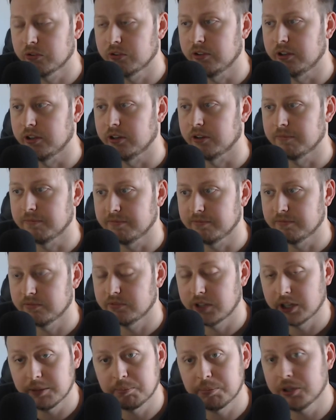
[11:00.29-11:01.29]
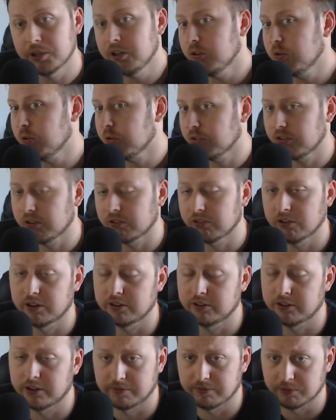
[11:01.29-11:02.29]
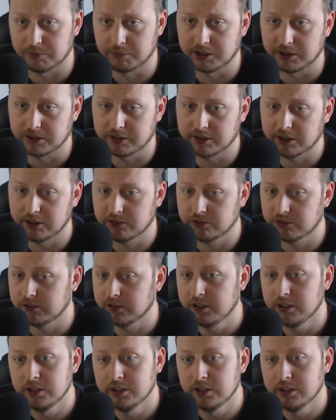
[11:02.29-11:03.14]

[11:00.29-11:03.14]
a year. Ta building a course takes a lot of time for me. It takes,